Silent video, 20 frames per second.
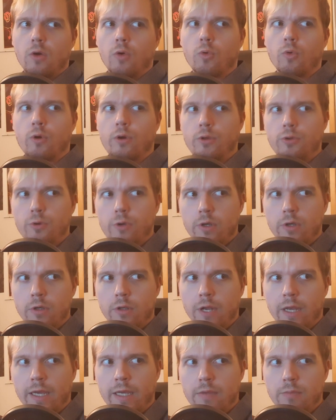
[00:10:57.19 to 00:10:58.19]
Or you
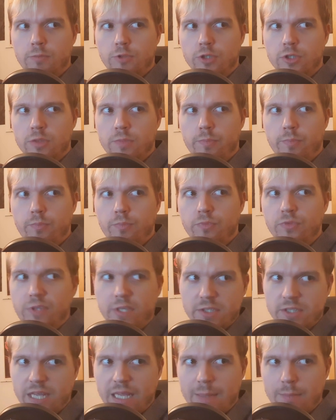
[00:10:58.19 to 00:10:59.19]
could, like, just
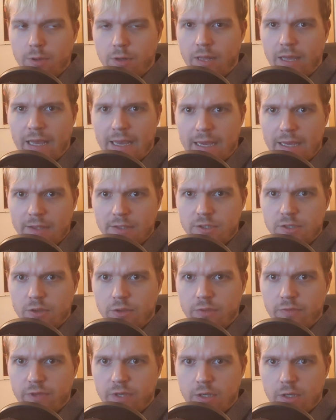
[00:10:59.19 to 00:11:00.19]
disable ads
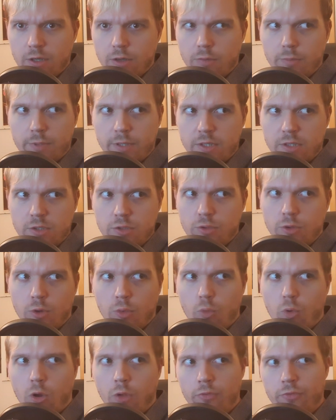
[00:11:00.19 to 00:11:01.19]
on the video because you don't